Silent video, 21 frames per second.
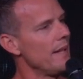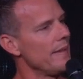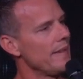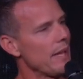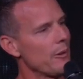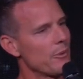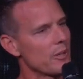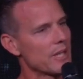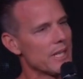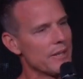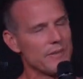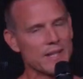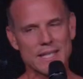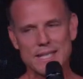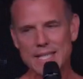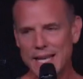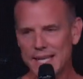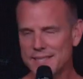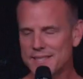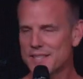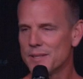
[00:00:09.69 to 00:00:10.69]
that were giving
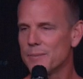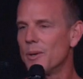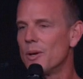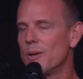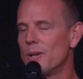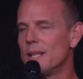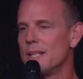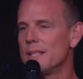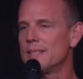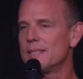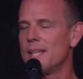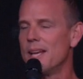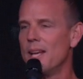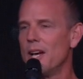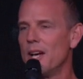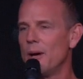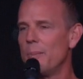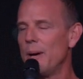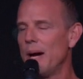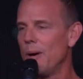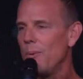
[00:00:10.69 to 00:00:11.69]
testimonies
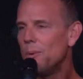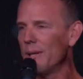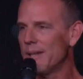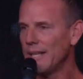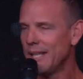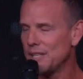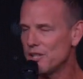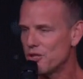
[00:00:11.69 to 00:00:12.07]
about what they